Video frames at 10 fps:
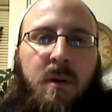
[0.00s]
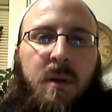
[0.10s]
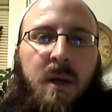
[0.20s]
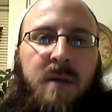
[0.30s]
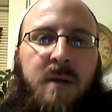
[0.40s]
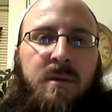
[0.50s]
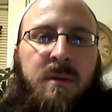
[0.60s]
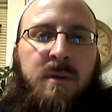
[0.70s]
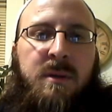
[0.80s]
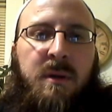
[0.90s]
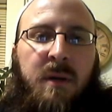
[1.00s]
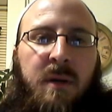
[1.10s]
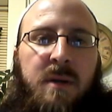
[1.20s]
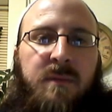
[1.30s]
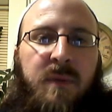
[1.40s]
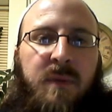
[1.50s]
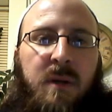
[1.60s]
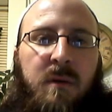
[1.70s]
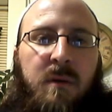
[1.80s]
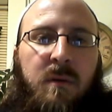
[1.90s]
The Escherian Staircase
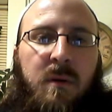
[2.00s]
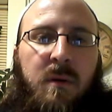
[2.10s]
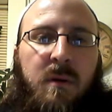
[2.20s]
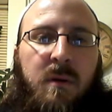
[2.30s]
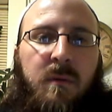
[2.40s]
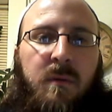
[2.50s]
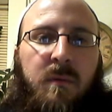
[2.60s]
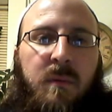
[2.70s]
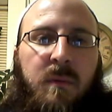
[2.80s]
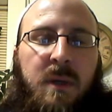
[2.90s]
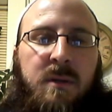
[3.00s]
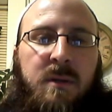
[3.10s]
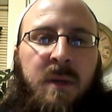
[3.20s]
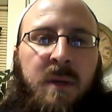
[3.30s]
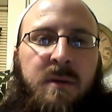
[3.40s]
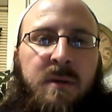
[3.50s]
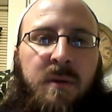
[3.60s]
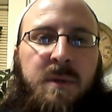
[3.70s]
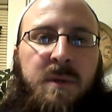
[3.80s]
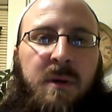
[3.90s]
video linked in my
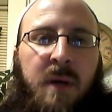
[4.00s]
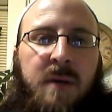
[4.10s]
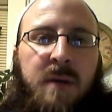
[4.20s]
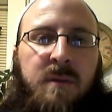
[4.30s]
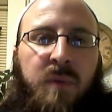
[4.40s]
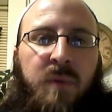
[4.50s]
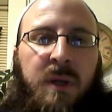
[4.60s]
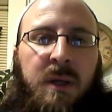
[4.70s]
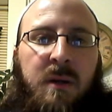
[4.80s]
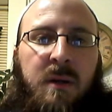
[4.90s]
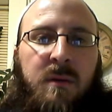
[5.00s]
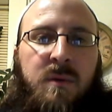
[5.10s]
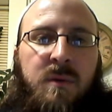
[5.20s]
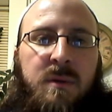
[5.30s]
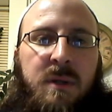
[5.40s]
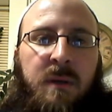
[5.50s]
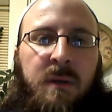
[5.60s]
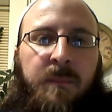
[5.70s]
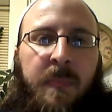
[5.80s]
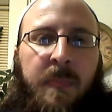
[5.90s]
description area has some pretty neat illusions in
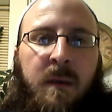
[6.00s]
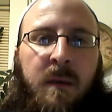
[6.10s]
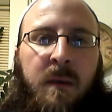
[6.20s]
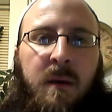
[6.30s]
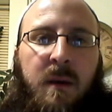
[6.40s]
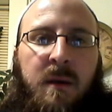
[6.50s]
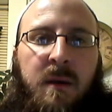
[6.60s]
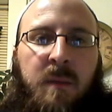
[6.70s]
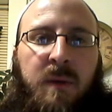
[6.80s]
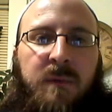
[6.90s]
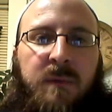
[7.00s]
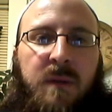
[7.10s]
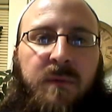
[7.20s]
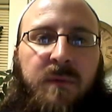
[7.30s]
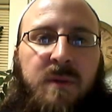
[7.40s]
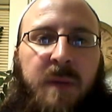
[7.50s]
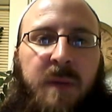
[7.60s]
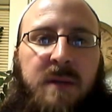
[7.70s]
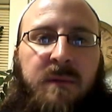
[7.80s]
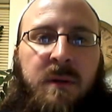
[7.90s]
it, and I believe the first
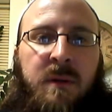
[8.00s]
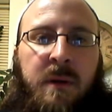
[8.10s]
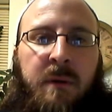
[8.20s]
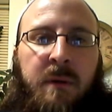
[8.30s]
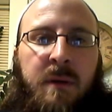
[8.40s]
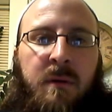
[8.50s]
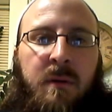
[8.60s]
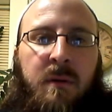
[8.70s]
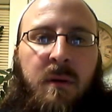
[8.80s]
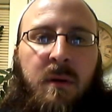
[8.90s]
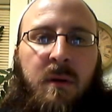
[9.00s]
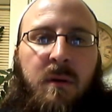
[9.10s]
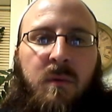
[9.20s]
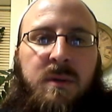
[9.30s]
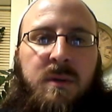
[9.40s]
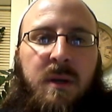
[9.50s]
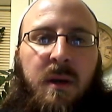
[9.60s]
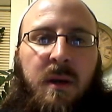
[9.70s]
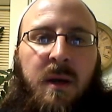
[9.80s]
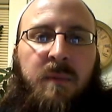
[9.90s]
pass of the narrator was
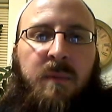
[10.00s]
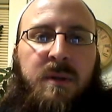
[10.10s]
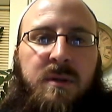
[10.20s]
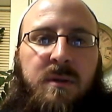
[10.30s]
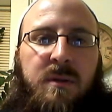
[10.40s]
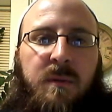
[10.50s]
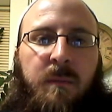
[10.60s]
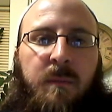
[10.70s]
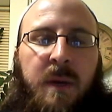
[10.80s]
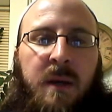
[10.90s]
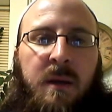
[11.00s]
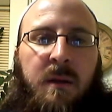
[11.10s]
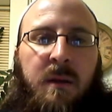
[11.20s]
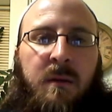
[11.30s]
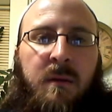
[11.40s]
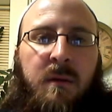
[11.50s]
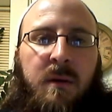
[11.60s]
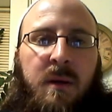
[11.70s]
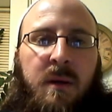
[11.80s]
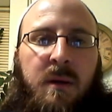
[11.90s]
accomplished by either
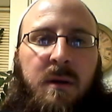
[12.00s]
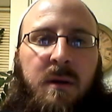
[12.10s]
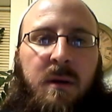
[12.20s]
a